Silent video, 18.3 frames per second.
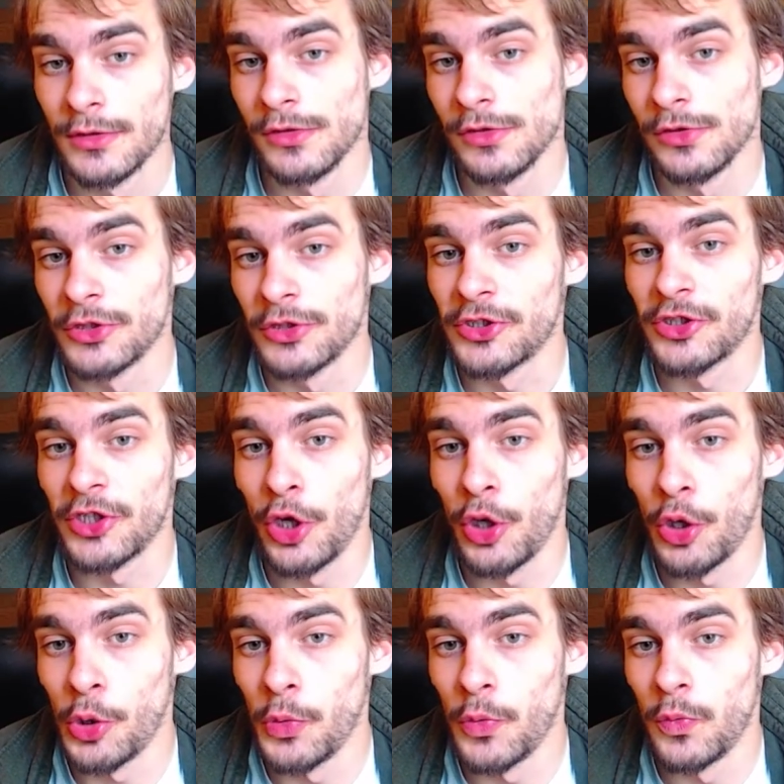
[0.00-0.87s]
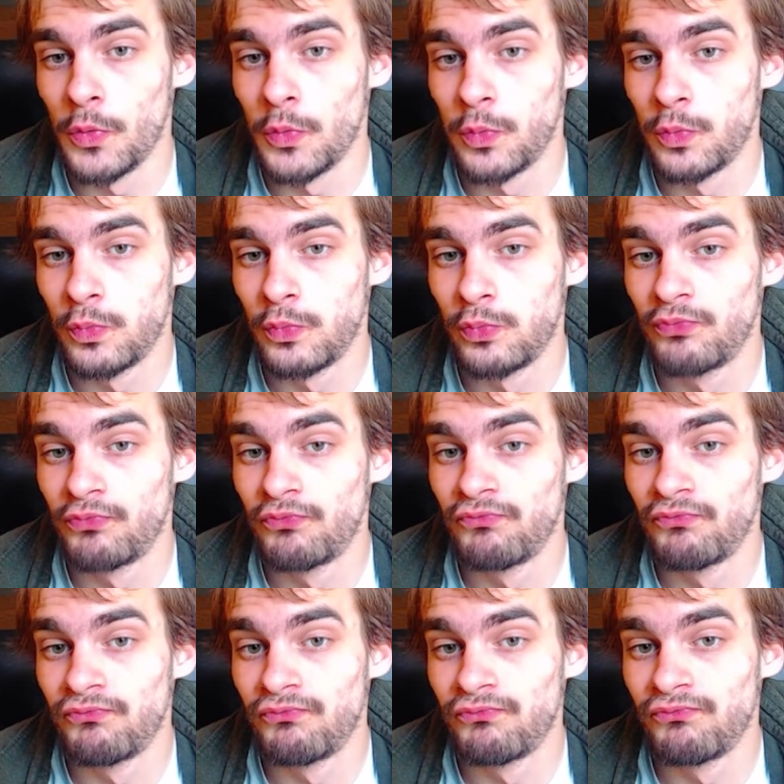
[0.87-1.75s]
So
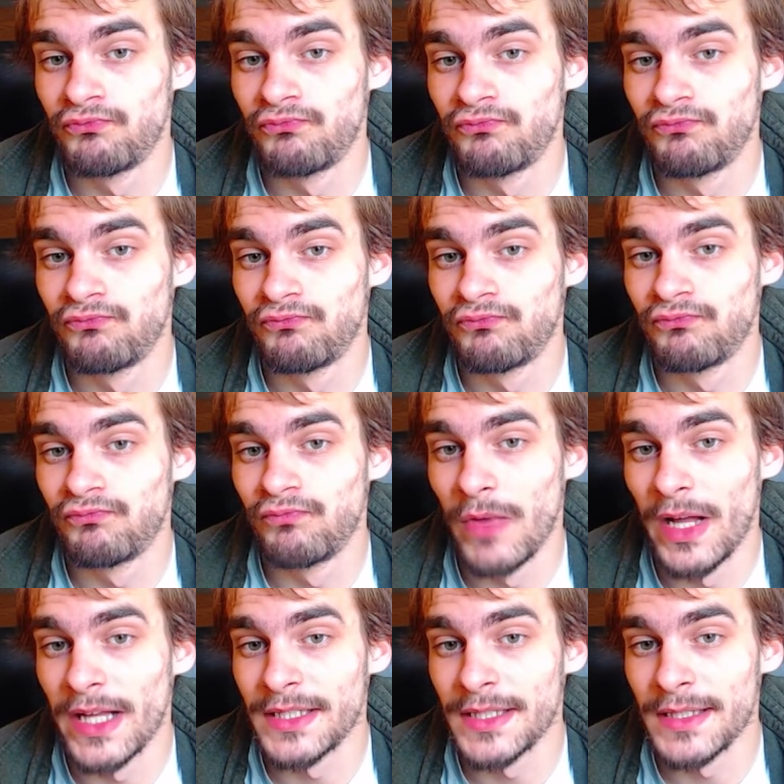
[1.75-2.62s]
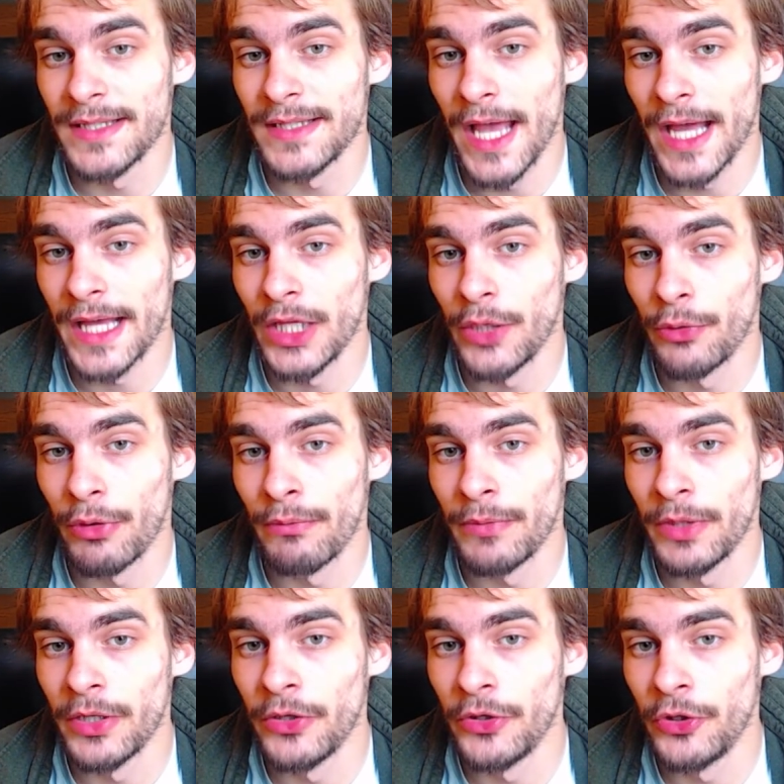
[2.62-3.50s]
that's exactly what I'm
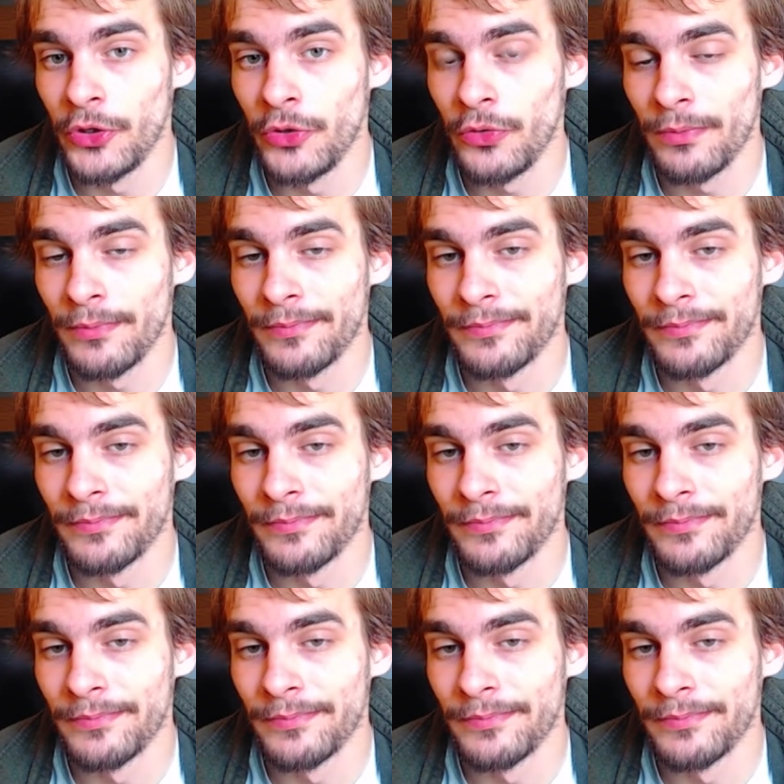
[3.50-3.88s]
gonna do.